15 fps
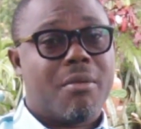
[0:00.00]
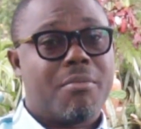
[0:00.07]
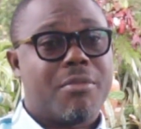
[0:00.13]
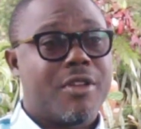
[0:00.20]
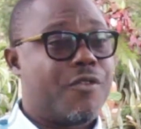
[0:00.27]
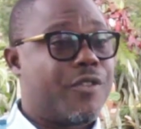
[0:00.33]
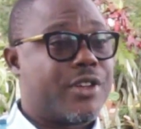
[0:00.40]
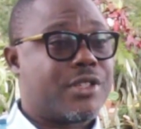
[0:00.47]

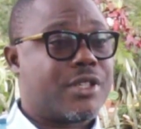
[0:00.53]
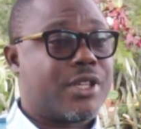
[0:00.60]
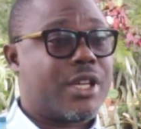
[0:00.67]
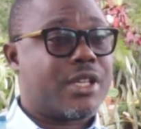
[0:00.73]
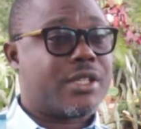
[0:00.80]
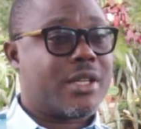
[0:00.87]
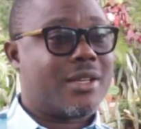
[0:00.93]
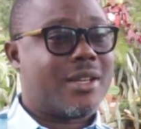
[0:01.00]
be
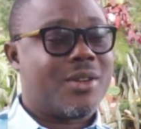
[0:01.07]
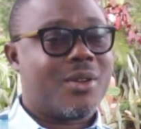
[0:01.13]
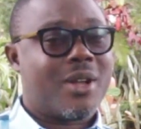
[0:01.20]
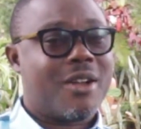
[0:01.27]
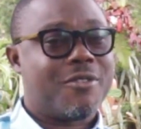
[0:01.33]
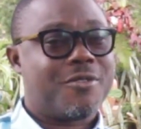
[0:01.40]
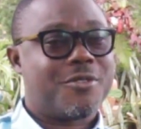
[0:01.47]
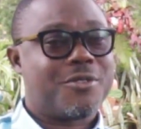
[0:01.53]
investigated, and you
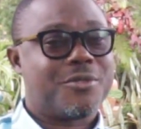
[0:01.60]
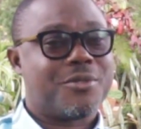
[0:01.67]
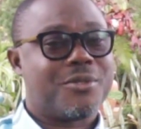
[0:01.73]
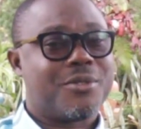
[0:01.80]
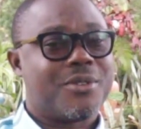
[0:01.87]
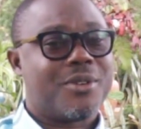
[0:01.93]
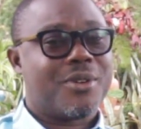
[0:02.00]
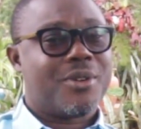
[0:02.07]
have to
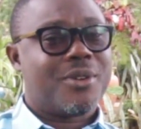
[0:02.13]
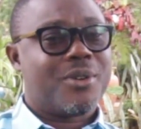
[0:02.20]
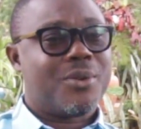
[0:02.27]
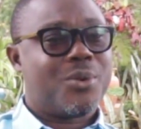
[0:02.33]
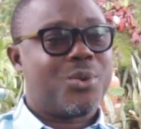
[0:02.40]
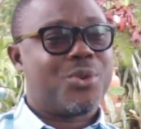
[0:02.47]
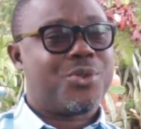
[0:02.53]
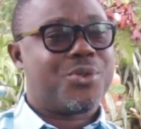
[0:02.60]

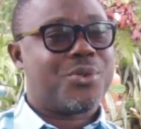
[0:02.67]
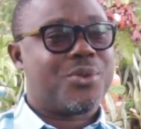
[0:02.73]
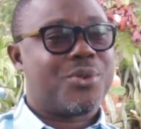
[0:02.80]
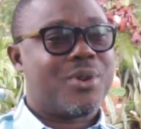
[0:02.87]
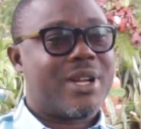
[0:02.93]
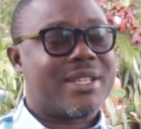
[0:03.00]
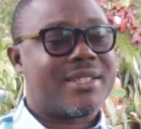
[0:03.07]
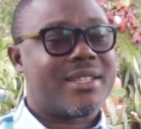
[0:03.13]
go
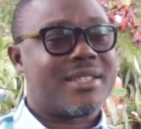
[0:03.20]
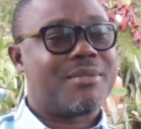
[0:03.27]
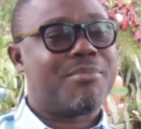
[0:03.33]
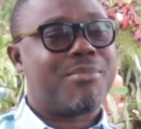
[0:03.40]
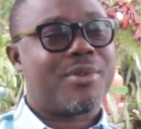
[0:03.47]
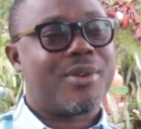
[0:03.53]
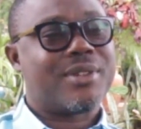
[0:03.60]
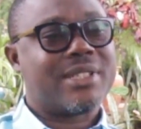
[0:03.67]
through a certain
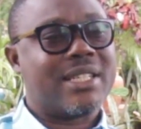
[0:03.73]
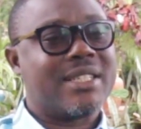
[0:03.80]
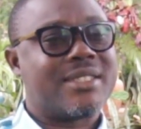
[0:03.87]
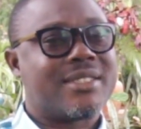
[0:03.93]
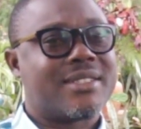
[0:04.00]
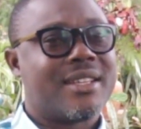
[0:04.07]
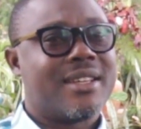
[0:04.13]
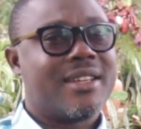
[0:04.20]

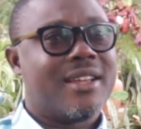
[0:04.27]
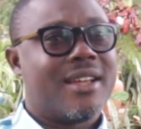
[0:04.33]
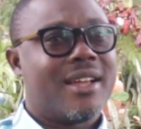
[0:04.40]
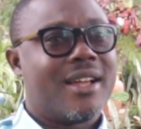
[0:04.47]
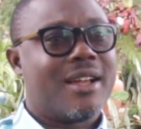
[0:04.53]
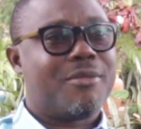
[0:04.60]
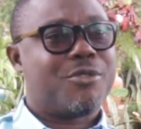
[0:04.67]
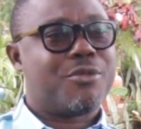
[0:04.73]
process
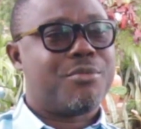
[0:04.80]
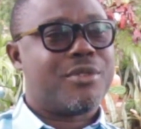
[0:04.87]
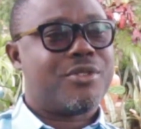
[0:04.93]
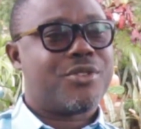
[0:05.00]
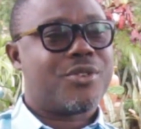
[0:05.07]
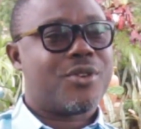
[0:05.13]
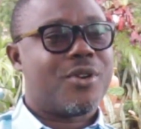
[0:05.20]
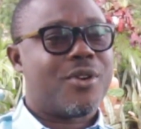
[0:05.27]
to be
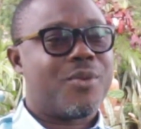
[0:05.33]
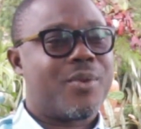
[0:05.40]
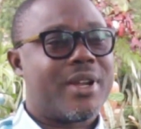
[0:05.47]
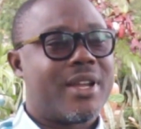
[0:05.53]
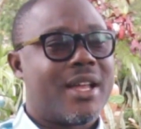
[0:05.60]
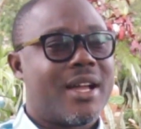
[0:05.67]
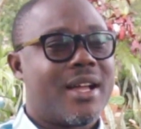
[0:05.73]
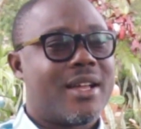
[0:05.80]
sure
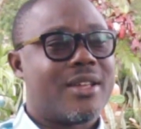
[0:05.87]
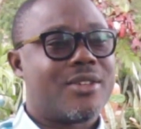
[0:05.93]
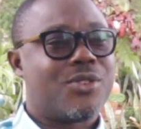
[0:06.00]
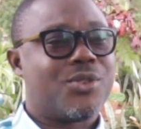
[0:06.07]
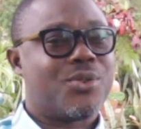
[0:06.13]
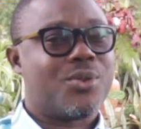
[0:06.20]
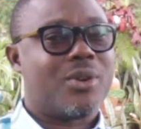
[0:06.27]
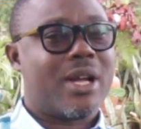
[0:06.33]
whether
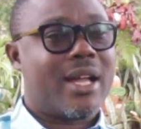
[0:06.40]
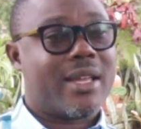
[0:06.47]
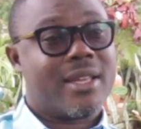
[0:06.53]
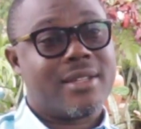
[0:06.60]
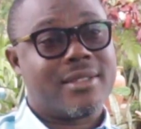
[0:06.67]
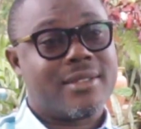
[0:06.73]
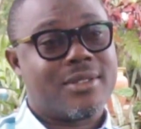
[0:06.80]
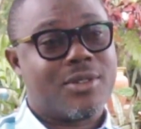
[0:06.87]
you are
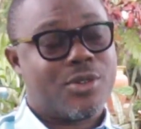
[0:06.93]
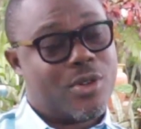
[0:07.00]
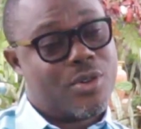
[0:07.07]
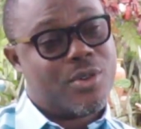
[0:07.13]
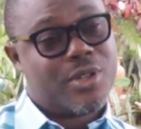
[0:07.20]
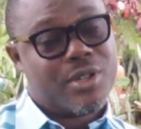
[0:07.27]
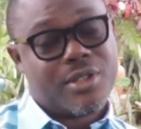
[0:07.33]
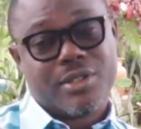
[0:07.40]
guilty or you're
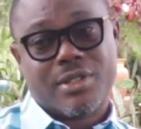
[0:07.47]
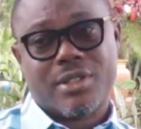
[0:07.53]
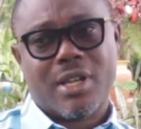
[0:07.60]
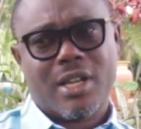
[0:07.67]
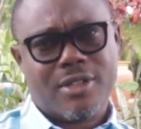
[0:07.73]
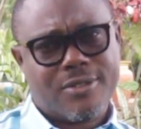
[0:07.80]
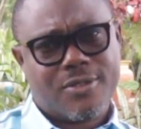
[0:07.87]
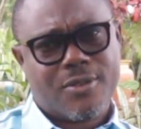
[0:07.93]
not guilty.
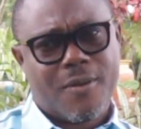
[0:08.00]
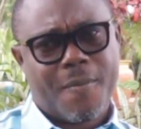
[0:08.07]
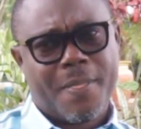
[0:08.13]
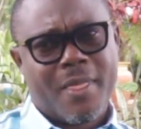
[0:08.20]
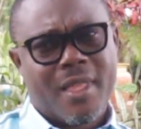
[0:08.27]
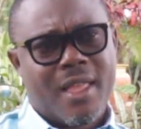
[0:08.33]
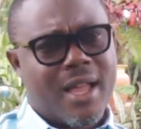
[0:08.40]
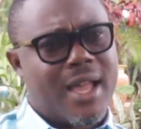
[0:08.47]
And so
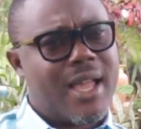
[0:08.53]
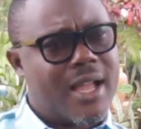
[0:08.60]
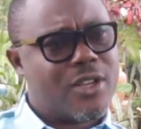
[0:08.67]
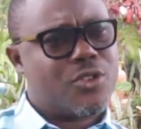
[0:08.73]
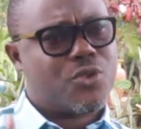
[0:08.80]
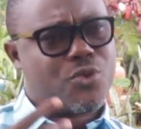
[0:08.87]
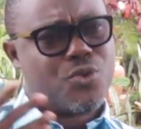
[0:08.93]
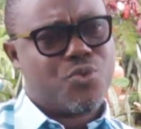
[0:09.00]
I
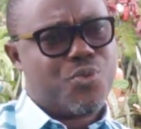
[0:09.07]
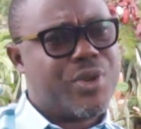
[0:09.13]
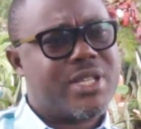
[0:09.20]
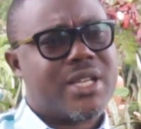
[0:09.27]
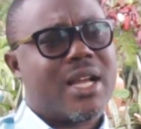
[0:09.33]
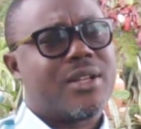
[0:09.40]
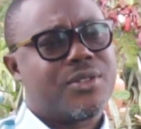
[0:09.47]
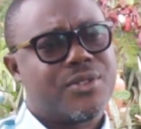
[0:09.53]
had to
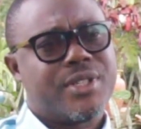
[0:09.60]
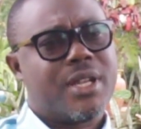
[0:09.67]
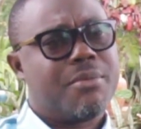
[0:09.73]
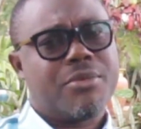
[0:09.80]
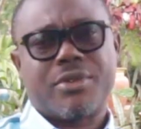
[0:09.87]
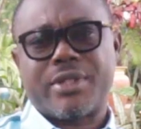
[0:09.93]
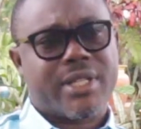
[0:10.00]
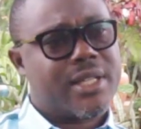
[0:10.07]
reach out to
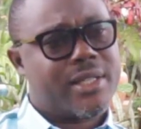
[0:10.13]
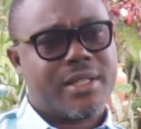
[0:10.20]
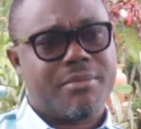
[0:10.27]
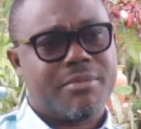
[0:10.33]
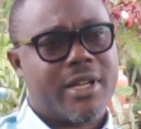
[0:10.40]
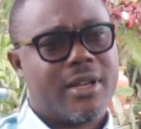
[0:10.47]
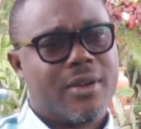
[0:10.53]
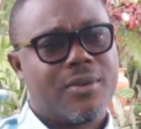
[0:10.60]
them to tell
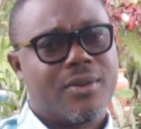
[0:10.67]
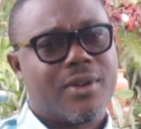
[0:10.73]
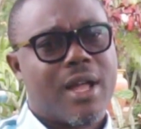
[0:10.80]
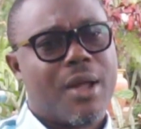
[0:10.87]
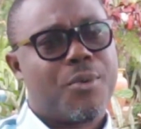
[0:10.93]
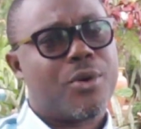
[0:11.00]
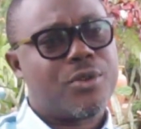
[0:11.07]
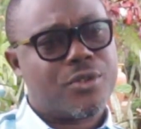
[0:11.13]
them that, look,
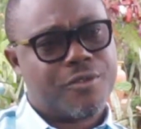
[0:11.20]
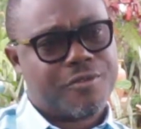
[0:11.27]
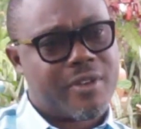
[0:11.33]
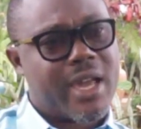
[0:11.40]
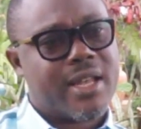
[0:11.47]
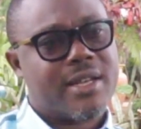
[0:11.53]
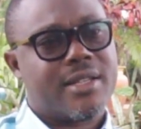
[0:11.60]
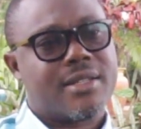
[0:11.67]
I want to
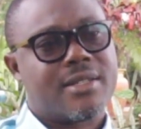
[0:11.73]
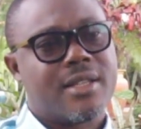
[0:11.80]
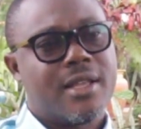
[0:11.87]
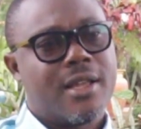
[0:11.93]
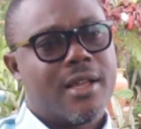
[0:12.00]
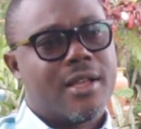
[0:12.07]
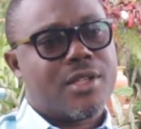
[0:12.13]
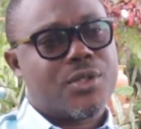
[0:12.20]
file this.
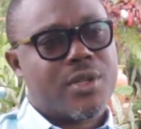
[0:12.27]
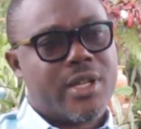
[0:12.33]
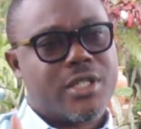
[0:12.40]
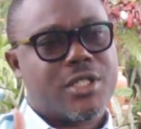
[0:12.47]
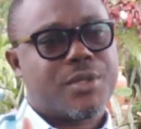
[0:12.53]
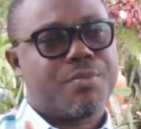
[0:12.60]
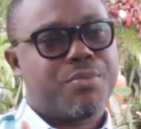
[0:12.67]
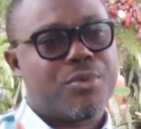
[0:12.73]
And so
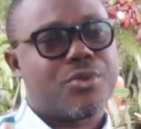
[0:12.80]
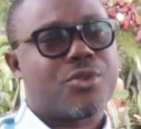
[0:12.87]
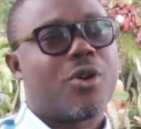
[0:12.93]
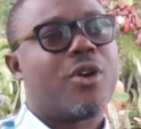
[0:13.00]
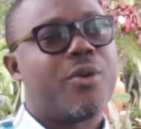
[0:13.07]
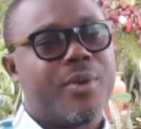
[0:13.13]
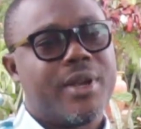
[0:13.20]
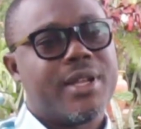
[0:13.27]
let's put
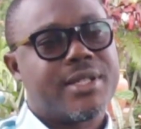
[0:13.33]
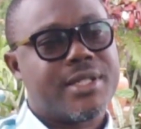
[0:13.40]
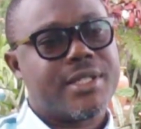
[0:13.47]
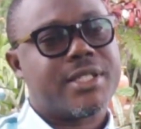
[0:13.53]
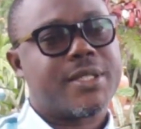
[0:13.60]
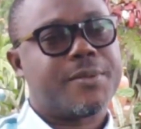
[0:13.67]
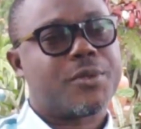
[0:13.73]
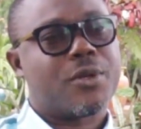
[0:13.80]
all
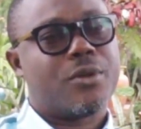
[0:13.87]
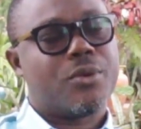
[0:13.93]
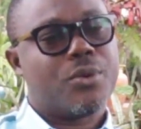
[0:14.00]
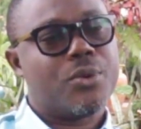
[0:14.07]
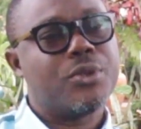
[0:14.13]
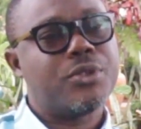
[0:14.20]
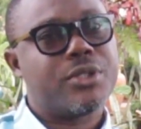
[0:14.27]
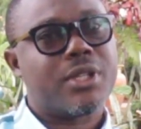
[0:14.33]
relationships on
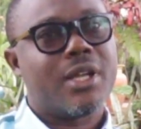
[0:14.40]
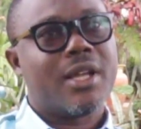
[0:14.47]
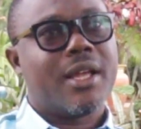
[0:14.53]
hold